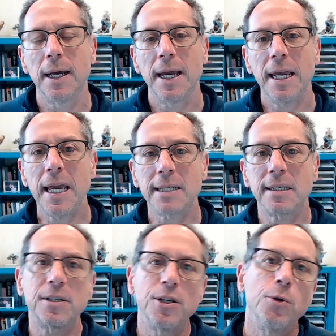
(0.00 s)
He has
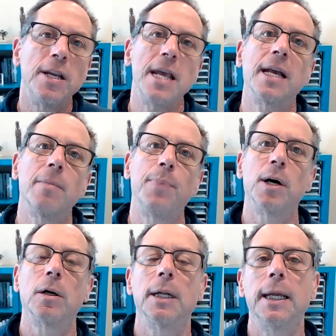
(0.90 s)
this unique
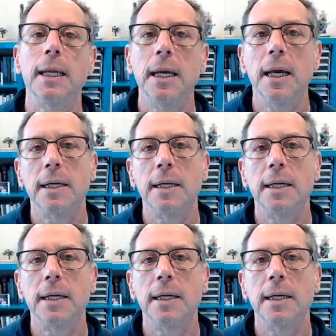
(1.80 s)
ability